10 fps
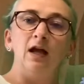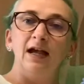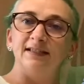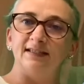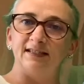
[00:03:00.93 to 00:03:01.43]

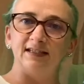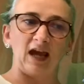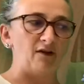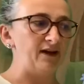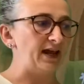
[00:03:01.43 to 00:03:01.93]

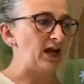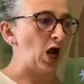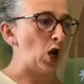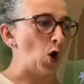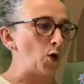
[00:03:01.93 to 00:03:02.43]
Scurrying
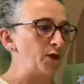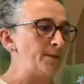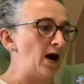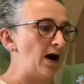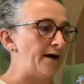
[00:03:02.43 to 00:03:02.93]
along the
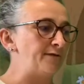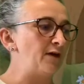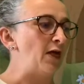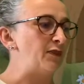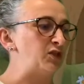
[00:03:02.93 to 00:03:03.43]
path,
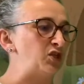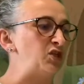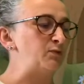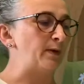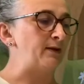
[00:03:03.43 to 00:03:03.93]
the
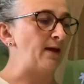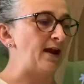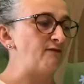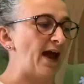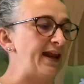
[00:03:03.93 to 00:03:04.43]
gingerbread
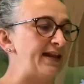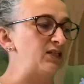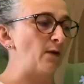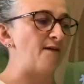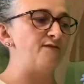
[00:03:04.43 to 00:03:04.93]
man ran
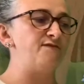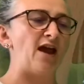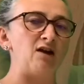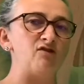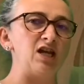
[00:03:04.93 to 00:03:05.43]
into a
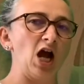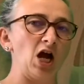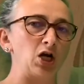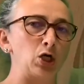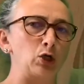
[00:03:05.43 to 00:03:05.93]
very
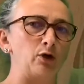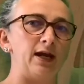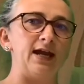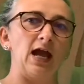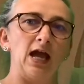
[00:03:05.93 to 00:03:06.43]

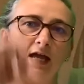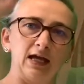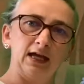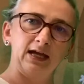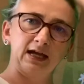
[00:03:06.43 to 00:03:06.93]
hungry
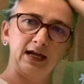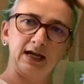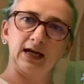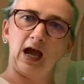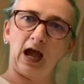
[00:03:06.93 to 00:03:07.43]

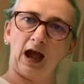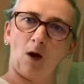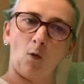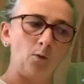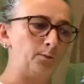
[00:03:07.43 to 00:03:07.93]
cow.